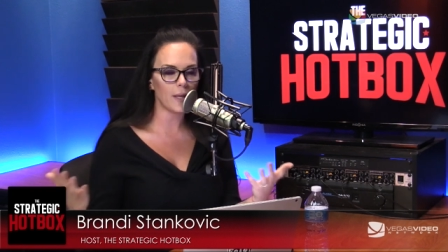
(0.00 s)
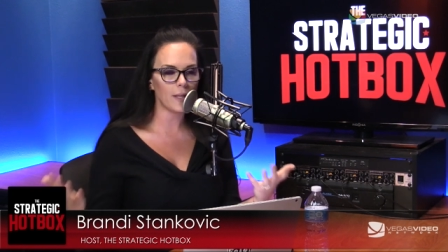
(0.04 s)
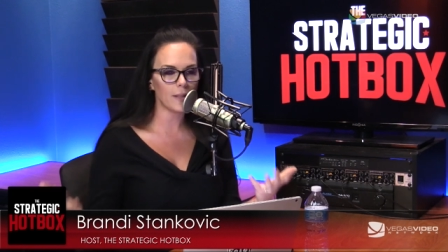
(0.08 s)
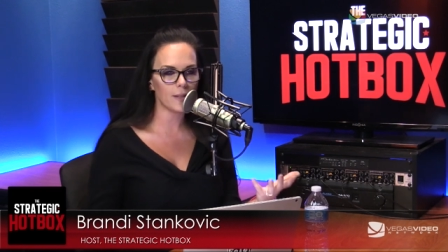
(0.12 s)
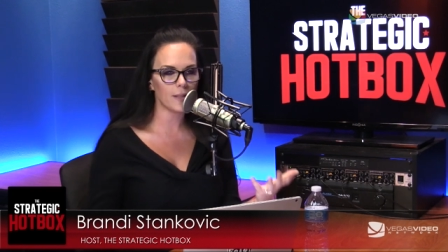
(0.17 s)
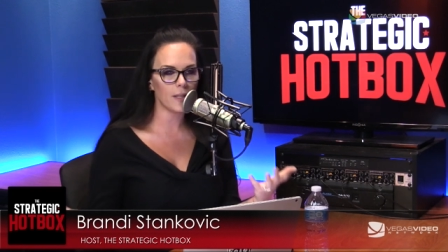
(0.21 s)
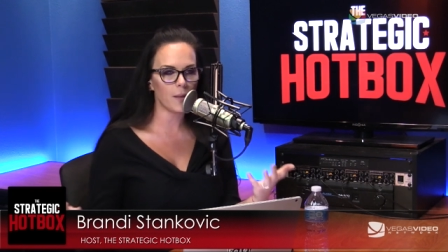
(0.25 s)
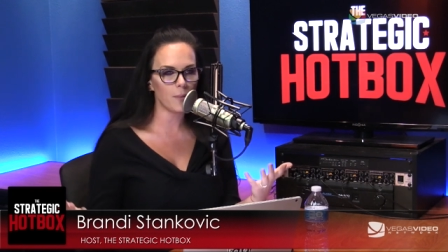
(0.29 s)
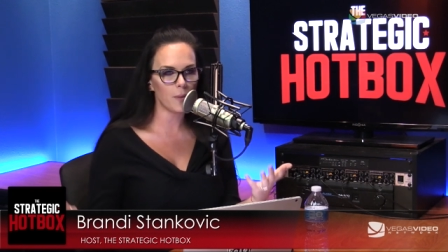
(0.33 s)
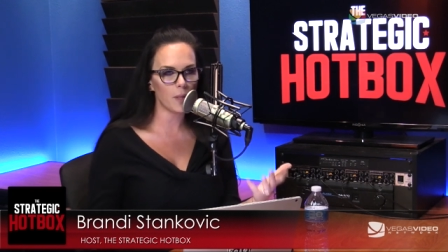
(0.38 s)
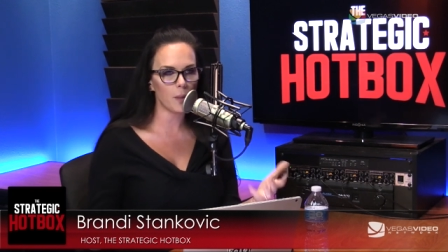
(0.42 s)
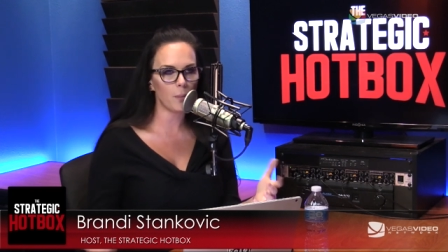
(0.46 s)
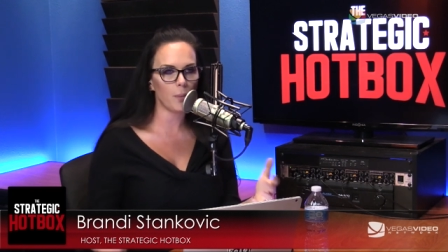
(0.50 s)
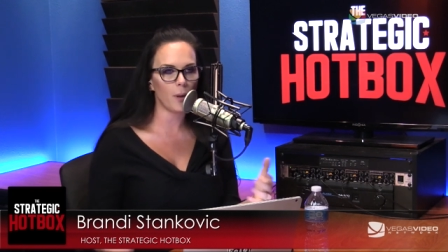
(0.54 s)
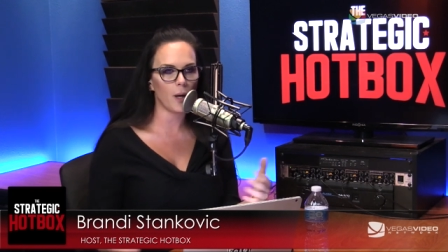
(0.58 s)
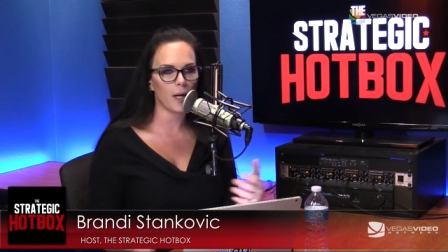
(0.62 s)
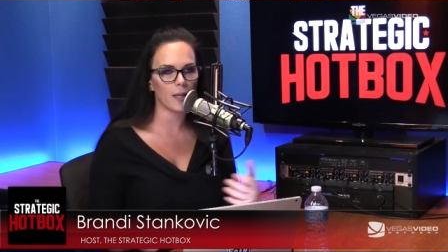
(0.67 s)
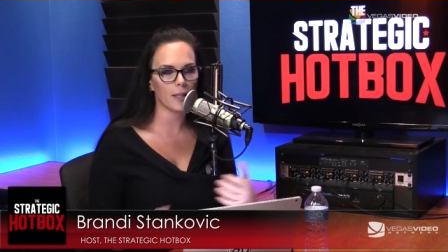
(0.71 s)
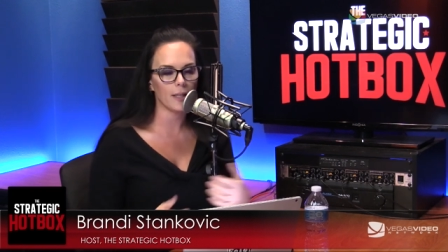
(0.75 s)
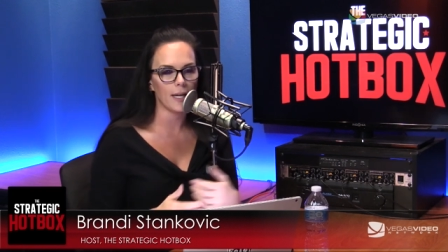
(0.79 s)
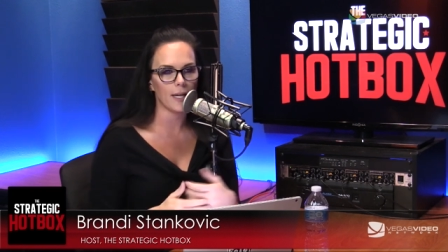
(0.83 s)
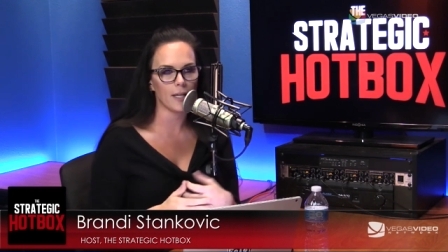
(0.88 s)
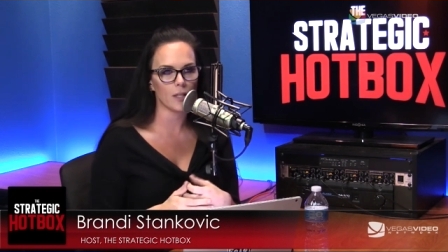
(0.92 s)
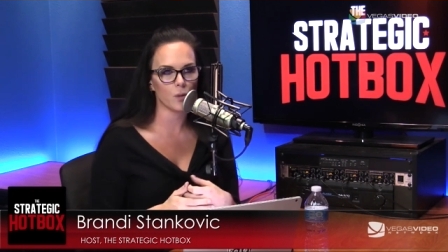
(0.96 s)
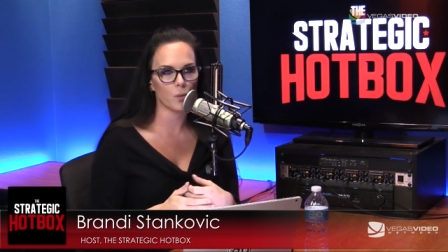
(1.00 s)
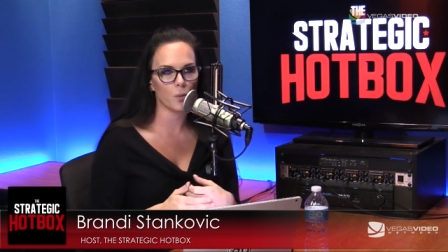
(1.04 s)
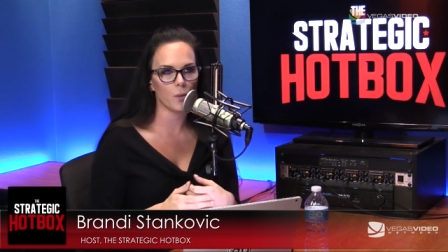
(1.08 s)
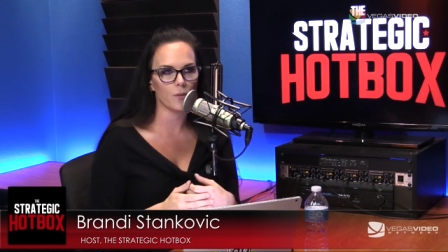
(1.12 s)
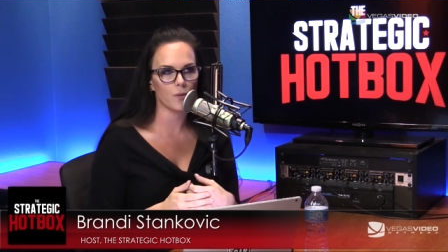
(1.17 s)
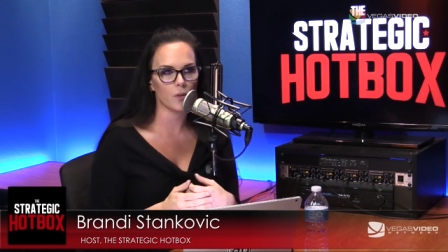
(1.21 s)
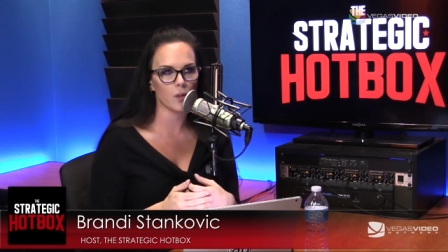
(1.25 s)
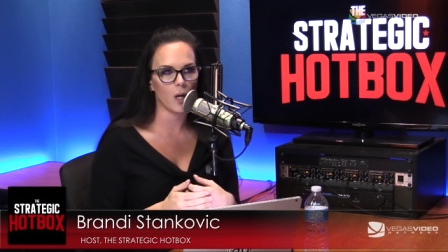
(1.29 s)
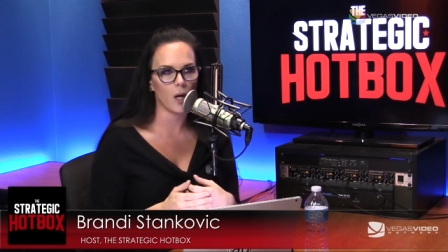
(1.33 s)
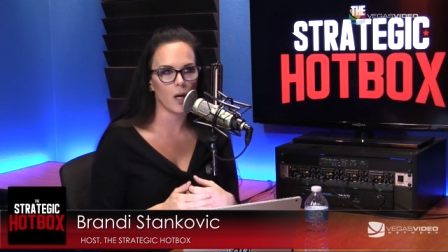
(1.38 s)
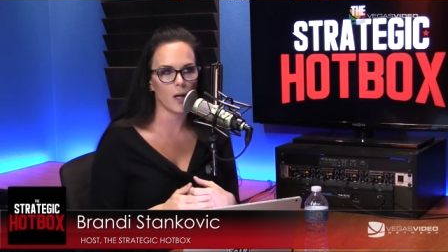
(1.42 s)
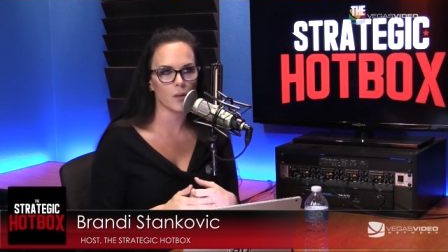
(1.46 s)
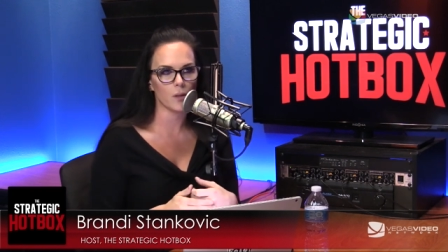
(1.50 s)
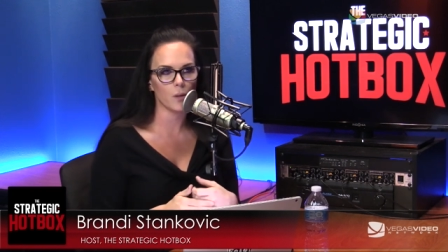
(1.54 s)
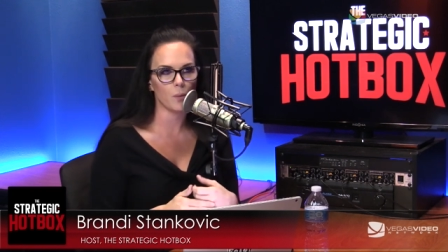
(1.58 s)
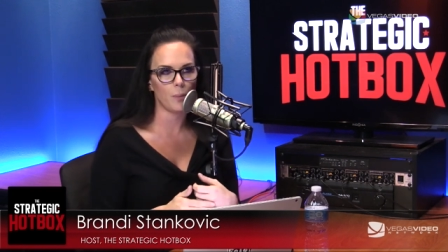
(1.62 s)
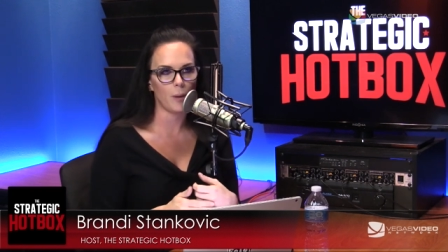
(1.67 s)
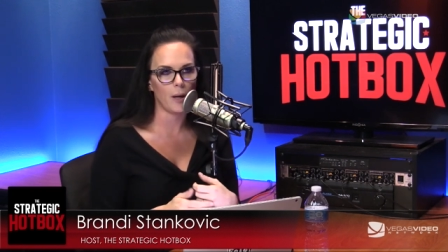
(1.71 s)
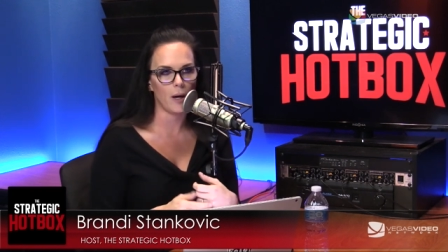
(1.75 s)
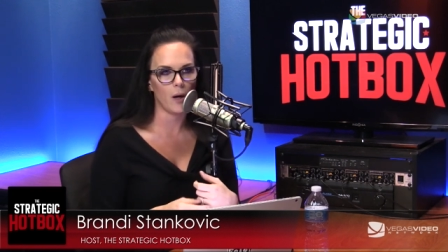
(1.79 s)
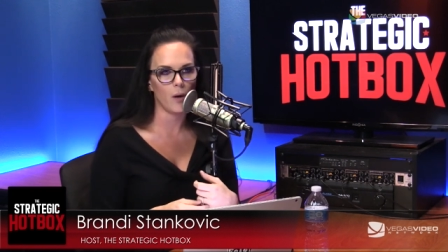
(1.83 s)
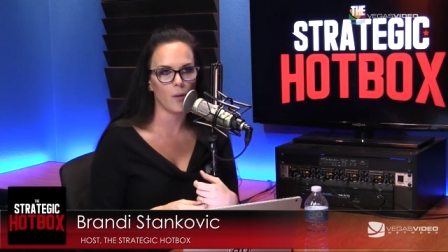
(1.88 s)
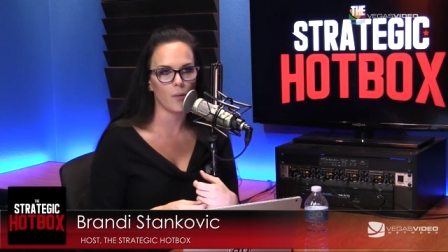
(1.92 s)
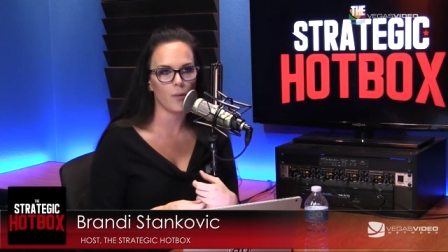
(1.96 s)
In some of the podcasts, we've talked
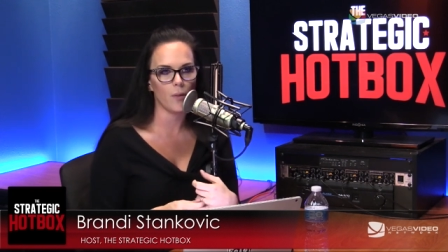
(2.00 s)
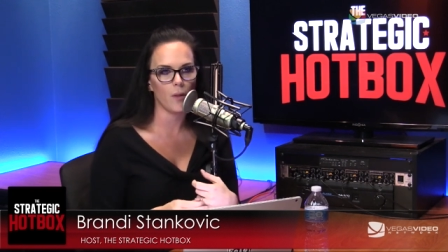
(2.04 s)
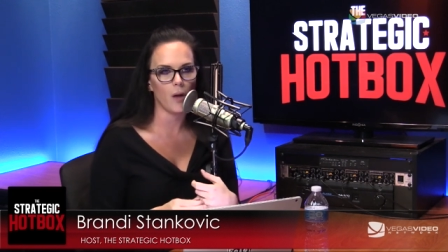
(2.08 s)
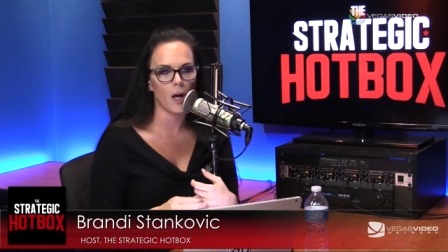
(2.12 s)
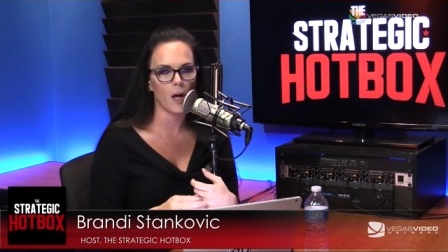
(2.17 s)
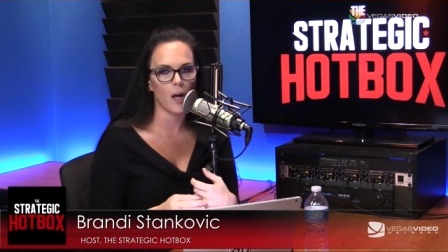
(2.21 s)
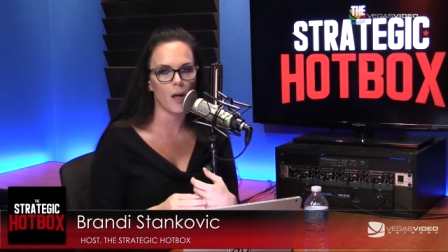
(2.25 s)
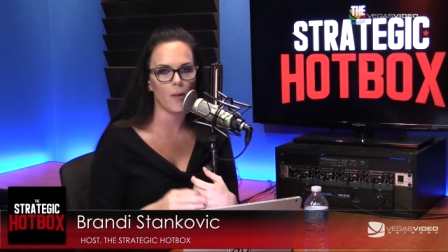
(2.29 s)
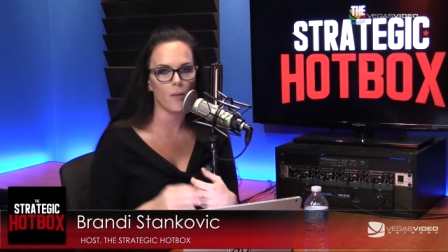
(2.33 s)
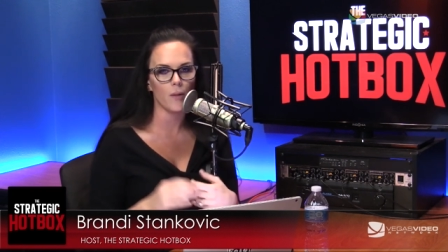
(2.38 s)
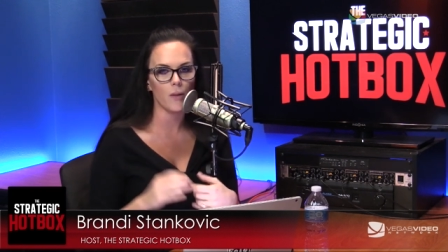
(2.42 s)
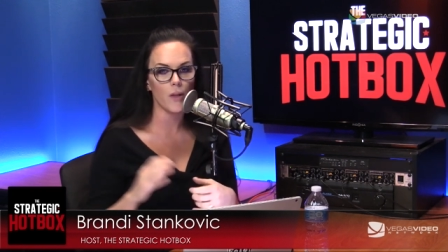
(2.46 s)
about uh,